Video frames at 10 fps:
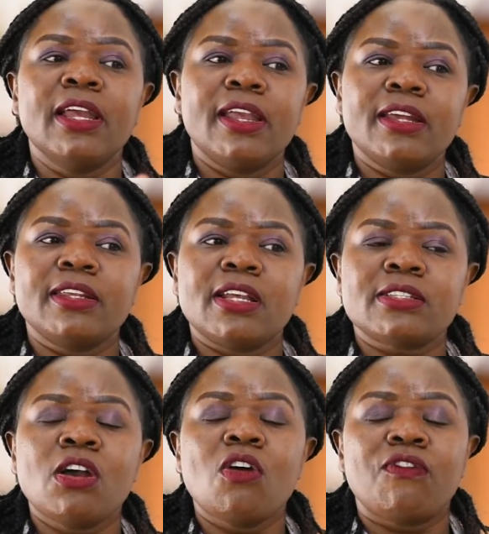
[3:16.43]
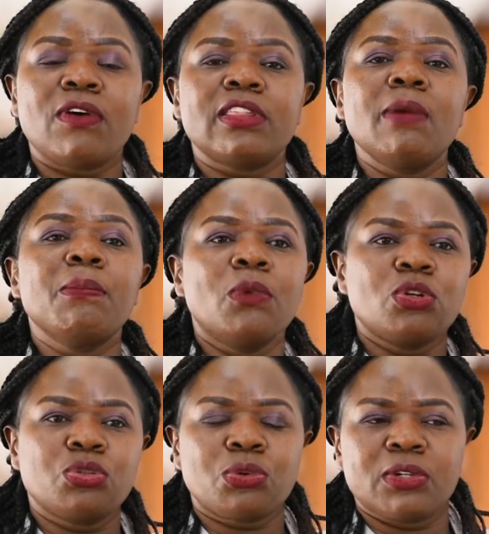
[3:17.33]
areas for them
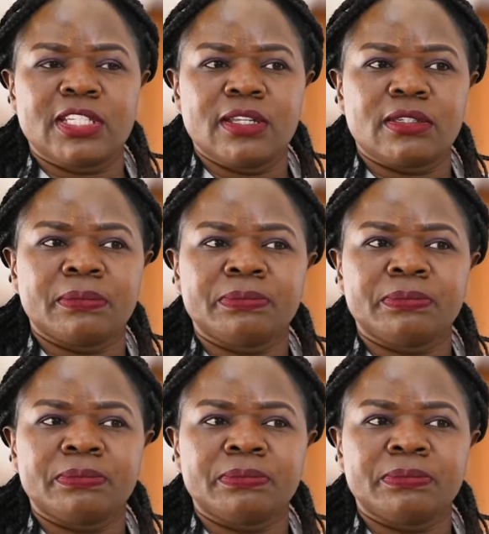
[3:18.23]
to rotate.